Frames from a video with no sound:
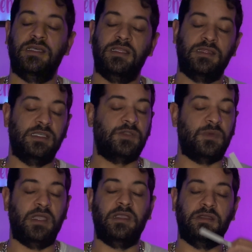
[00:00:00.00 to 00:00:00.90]
This
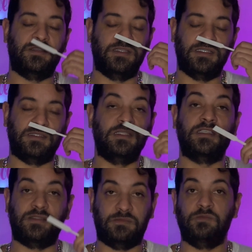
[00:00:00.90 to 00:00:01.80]
right here is just,
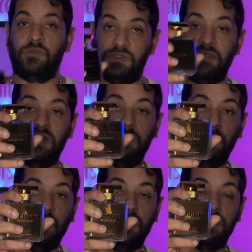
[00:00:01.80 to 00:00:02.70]
this was my number
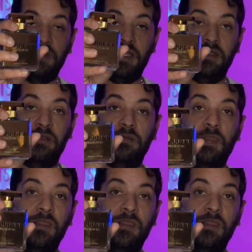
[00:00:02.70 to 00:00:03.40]
1 right here.